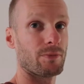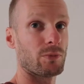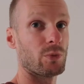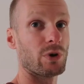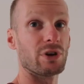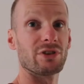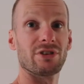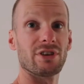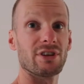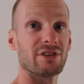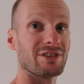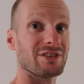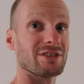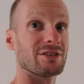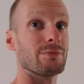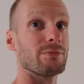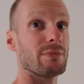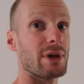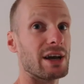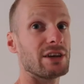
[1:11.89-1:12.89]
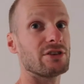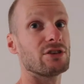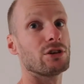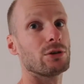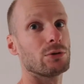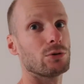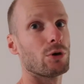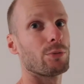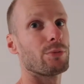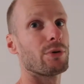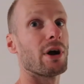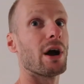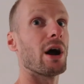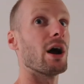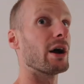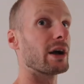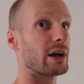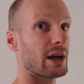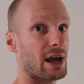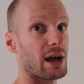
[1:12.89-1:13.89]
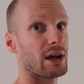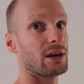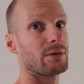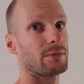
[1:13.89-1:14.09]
which this is a major doer upper again.